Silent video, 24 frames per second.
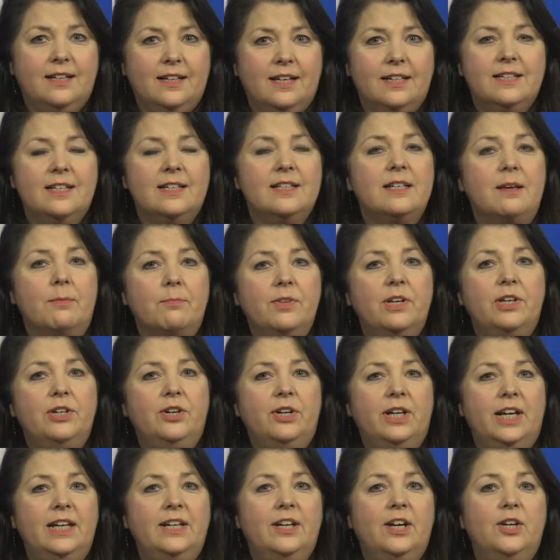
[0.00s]
because it's something you
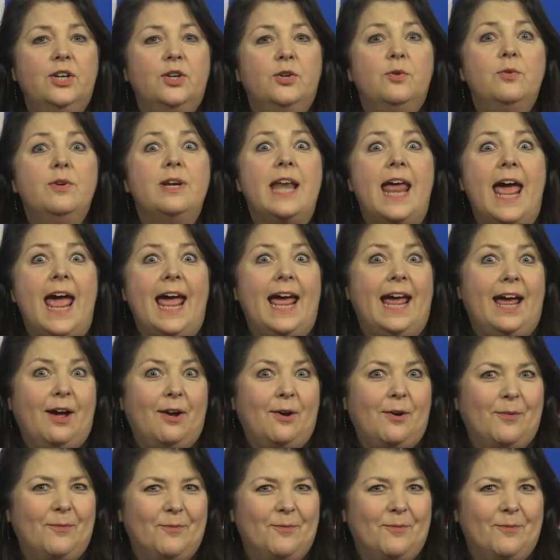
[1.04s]
need to do now.